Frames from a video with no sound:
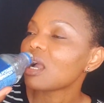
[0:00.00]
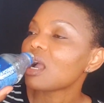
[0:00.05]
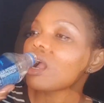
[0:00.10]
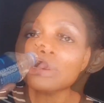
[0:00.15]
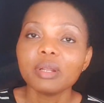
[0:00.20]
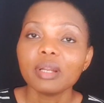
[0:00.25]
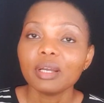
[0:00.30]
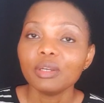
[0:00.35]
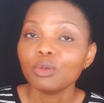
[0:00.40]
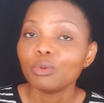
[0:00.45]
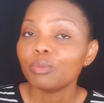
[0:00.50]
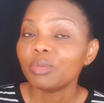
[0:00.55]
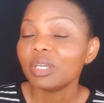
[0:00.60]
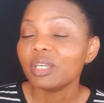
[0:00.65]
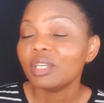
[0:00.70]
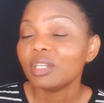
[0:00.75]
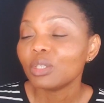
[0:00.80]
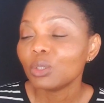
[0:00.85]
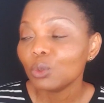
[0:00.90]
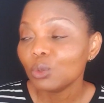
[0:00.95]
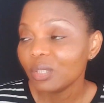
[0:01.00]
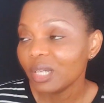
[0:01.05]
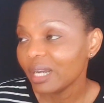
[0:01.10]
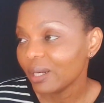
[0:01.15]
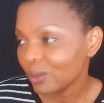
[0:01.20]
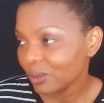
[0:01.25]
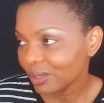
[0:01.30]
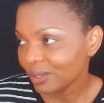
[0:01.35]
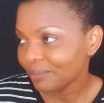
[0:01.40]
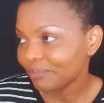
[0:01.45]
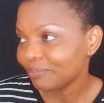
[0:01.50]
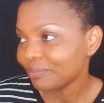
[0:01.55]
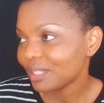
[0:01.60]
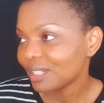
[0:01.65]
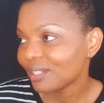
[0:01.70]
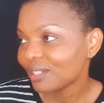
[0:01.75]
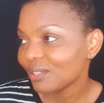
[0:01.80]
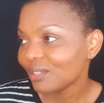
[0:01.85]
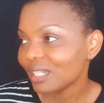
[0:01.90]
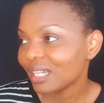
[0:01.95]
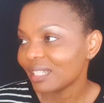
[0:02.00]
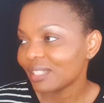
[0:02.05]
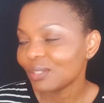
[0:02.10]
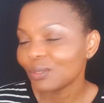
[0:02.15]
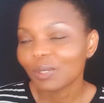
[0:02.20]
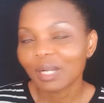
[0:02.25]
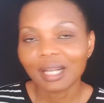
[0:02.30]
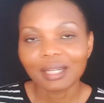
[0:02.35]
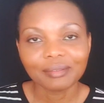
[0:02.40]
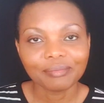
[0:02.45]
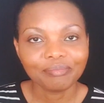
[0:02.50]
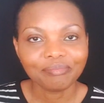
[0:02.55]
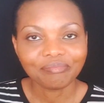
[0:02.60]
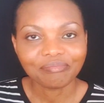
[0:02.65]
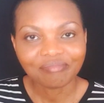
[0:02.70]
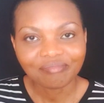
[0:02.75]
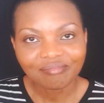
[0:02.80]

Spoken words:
I pray that you be in good health so that you can